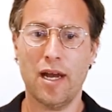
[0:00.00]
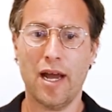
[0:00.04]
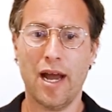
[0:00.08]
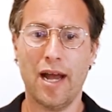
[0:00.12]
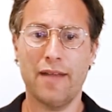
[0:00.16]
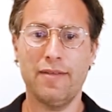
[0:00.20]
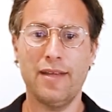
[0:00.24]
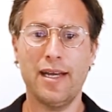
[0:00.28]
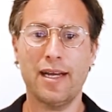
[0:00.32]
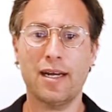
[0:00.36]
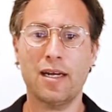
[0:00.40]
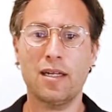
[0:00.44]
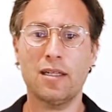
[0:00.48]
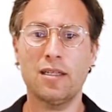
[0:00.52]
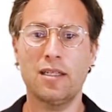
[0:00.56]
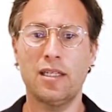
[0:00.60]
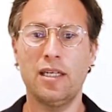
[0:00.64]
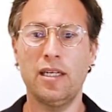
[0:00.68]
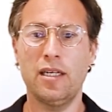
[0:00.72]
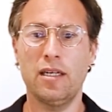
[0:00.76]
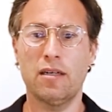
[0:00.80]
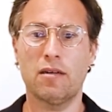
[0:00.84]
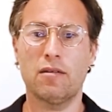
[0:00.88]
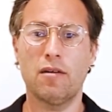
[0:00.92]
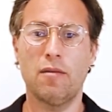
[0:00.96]
and they're
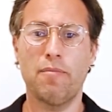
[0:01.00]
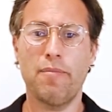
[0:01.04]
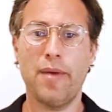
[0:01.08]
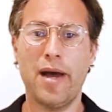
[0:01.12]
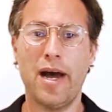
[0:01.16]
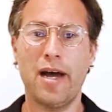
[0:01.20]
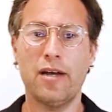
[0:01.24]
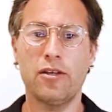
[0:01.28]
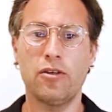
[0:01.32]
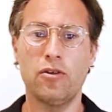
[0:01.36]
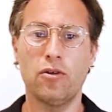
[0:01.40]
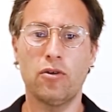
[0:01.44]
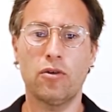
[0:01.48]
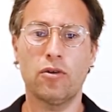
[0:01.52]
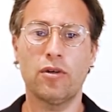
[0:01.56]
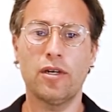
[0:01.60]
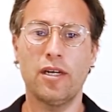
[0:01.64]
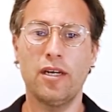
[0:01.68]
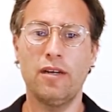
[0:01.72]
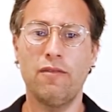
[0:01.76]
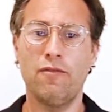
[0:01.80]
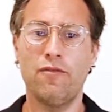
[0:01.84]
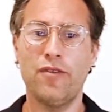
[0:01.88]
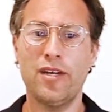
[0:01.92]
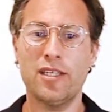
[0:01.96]
clear about your
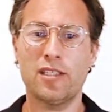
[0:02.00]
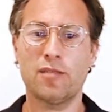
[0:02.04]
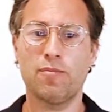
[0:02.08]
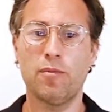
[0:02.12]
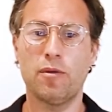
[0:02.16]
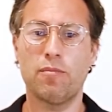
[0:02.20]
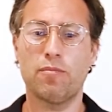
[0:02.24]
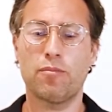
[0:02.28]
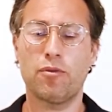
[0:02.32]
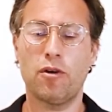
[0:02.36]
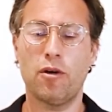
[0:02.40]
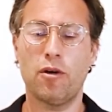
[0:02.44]
investment